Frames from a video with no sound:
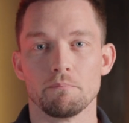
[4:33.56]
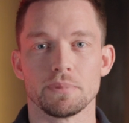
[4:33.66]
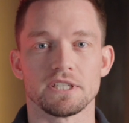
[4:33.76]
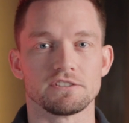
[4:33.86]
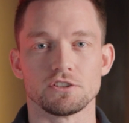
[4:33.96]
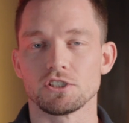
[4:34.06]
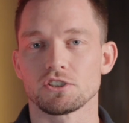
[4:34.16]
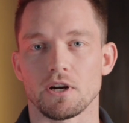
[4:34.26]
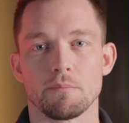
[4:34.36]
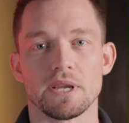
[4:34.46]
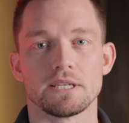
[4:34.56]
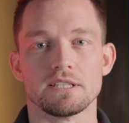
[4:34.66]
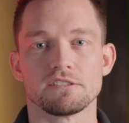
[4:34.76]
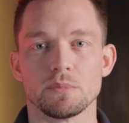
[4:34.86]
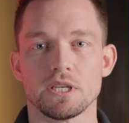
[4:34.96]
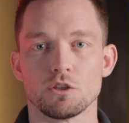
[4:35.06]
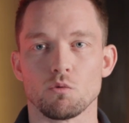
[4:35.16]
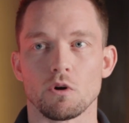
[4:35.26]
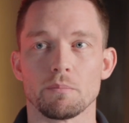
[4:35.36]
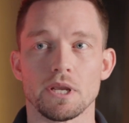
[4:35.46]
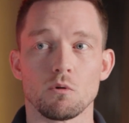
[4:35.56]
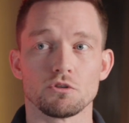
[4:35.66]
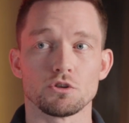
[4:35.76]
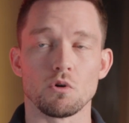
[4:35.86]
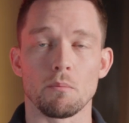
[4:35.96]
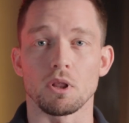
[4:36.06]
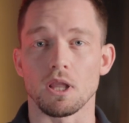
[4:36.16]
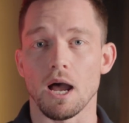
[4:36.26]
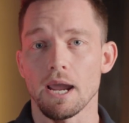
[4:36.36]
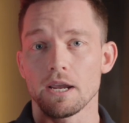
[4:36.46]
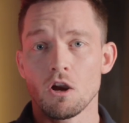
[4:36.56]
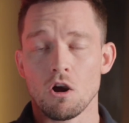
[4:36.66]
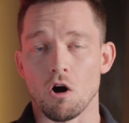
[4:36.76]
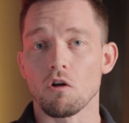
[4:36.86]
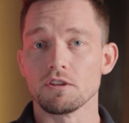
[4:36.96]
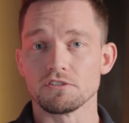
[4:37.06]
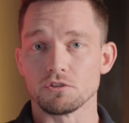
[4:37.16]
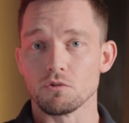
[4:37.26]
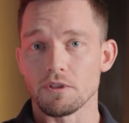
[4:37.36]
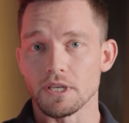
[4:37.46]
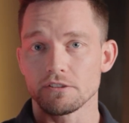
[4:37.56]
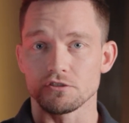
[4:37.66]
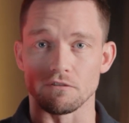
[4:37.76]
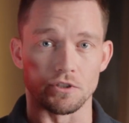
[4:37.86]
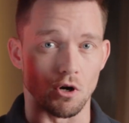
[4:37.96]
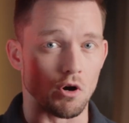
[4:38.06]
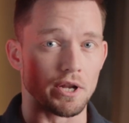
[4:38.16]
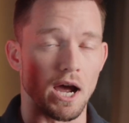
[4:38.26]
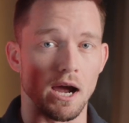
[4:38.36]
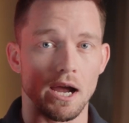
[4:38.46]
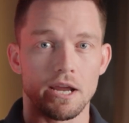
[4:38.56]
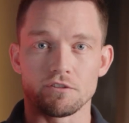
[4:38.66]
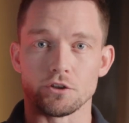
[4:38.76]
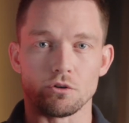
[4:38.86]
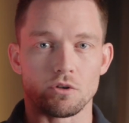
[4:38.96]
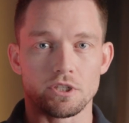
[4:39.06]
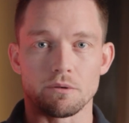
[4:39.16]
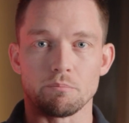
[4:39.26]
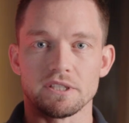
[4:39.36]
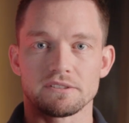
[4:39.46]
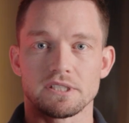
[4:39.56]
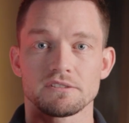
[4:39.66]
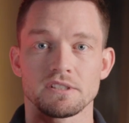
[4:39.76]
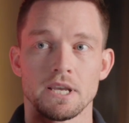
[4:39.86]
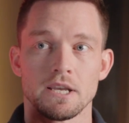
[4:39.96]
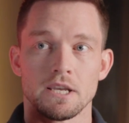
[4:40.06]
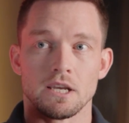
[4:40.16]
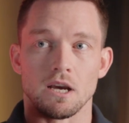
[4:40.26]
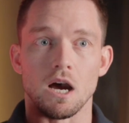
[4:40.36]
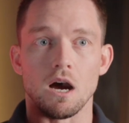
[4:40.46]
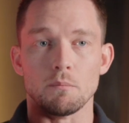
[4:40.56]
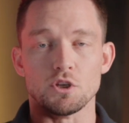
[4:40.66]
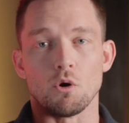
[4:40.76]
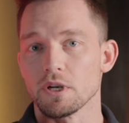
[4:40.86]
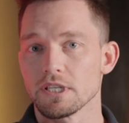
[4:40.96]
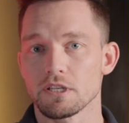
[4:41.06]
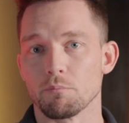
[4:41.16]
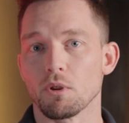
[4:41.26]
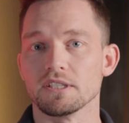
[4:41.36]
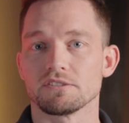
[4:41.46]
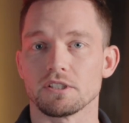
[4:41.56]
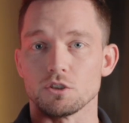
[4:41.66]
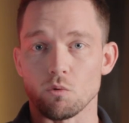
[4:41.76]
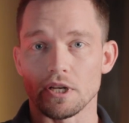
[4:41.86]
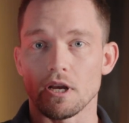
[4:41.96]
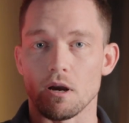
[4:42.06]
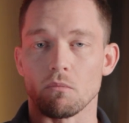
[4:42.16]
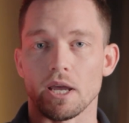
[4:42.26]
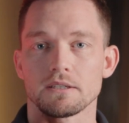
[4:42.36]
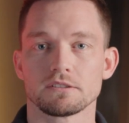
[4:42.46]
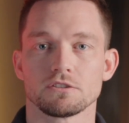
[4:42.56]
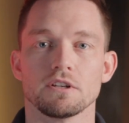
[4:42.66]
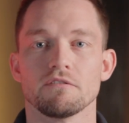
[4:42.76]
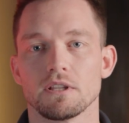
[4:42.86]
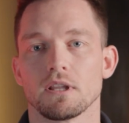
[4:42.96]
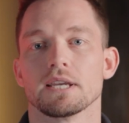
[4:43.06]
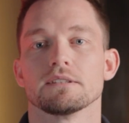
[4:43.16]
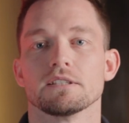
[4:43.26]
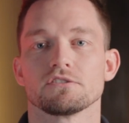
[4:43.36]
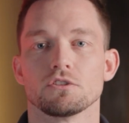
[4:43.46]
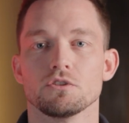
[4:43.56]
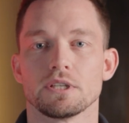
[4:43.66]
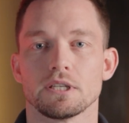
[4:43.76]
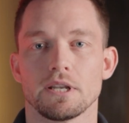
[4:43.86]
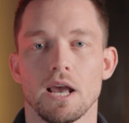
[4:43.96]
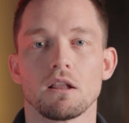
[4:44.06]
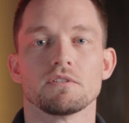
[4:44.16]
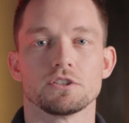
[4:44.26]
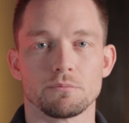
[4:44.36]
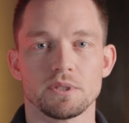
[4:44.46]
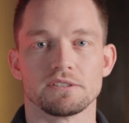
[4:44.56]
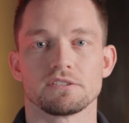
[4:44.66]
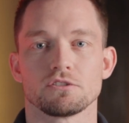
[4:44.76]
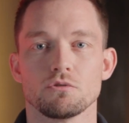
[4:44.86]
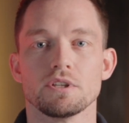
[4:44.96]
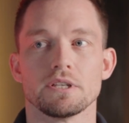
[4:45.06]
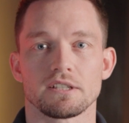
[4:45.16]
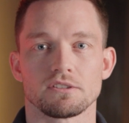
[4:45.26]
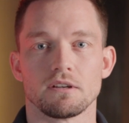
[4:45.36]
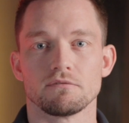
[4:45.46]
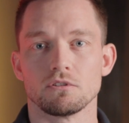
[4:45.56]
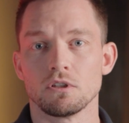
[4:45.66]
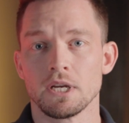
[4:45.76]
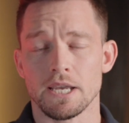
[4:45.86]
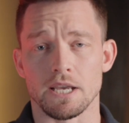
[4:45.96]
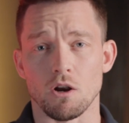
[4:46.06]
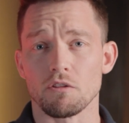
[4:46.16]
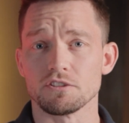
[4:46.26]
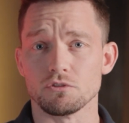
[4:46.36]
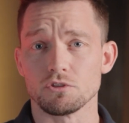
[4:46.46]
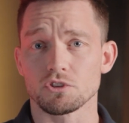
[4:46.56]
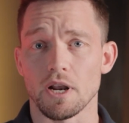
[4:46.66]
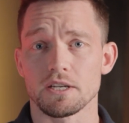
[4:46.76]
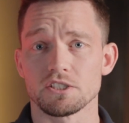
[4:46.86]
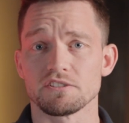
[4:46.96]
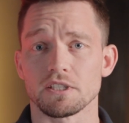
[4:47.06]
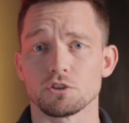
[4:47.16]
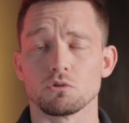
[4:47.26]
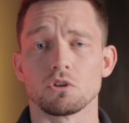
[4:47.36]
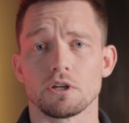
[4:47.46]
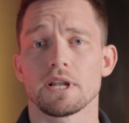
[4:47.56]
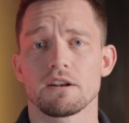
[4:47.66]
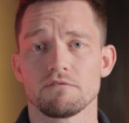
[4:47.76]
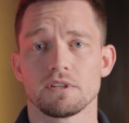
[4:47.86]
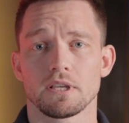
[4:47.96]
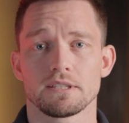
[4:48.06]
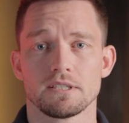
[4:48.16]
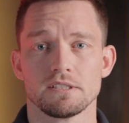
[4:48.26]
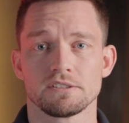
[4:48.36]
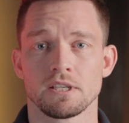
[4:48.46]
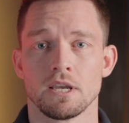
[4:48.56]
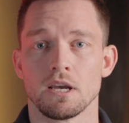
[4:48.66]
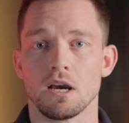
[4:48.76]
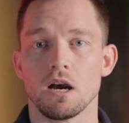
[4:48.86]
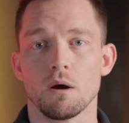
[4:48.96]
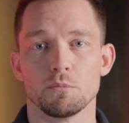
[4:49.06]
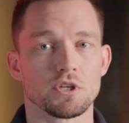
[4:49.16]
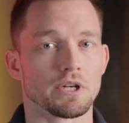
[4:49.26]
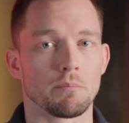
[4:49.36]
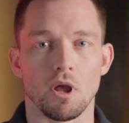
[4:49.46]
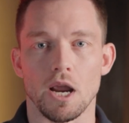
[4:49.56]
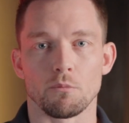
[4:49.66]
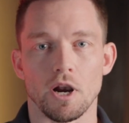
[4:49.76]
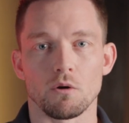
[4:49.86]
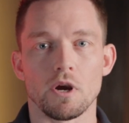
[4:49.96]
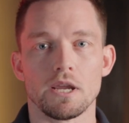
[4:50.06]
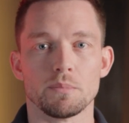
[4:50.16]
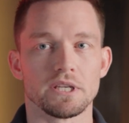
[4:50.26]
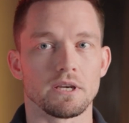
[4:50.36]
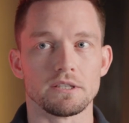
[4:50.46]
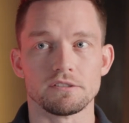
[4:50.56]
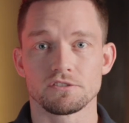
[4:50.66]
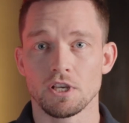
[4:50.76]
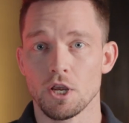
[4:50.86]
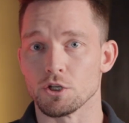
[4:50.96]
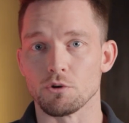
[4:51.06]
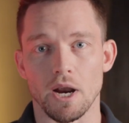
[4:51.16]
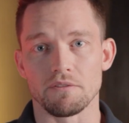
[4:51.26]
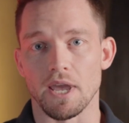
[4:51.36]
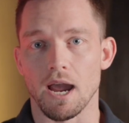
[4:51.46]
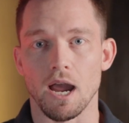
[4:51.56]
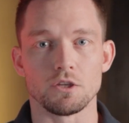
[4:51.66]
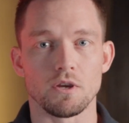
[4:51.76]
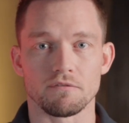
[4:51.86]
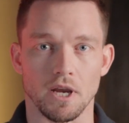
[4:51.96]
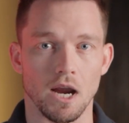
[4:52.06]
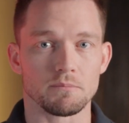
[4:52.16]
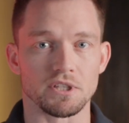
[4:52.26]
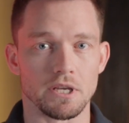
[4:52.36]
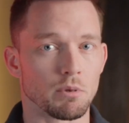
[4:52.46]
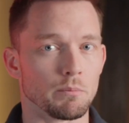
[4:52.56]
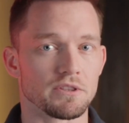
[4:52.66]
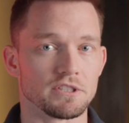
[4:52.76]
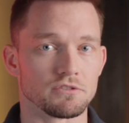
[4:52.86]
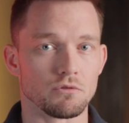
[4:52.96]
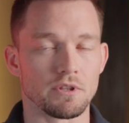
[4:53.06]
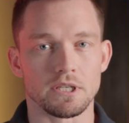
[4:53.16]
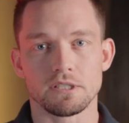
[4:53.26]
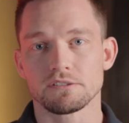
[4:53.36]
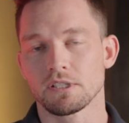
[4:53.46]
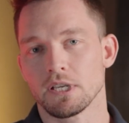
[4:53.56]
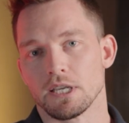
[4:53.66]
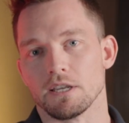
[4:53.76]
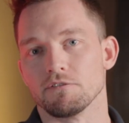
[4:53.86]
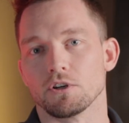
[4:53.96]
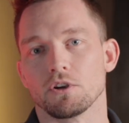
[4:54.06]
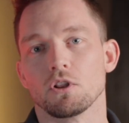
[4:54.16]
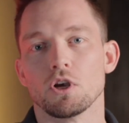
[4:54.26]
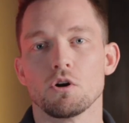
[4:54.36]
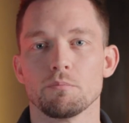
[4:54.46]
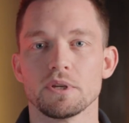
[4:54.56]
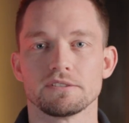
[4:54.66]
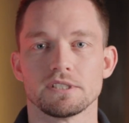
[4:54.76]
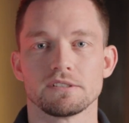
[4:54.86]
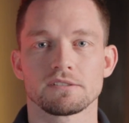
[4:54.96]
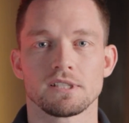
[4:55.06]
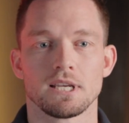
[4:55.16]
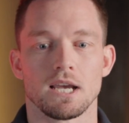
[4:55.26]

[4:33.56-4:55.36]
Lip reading: because you're just trying to make ends meet. You want to be able to apply all these new things. So if you're on a high, if you're doing good in business, you don't want to get complacent. You want to come to an event like this so you can elevate your business to the next level, and all these new strategies that you learn at an event like this, you can apply them right away, because you're riding that high. You have time to implement these new things. If you're on a low in business,